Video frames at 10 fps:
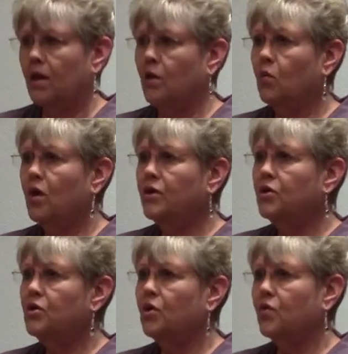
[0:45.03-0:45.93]
And I want
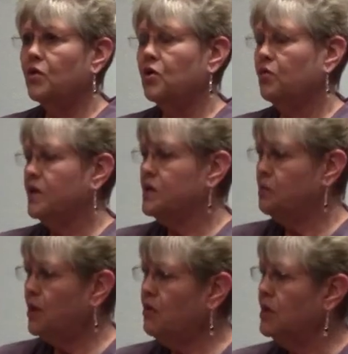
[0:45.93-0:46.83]
you to know that your
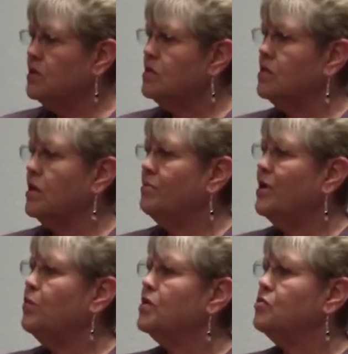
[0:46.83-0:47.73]
experience is going to
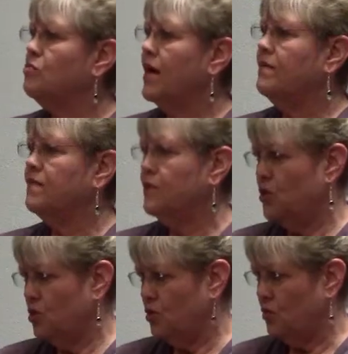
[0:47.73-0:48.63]
be what's right for
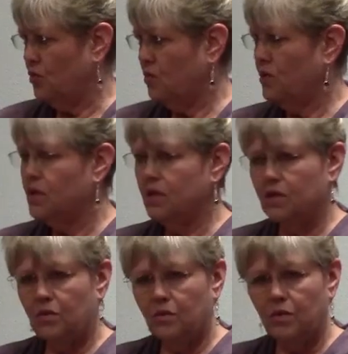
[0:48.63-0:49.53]
you,
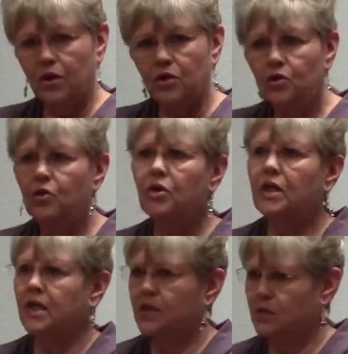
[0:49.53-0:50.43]
what you're
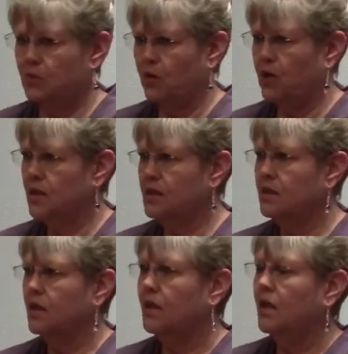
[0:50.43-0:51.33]
going to experience.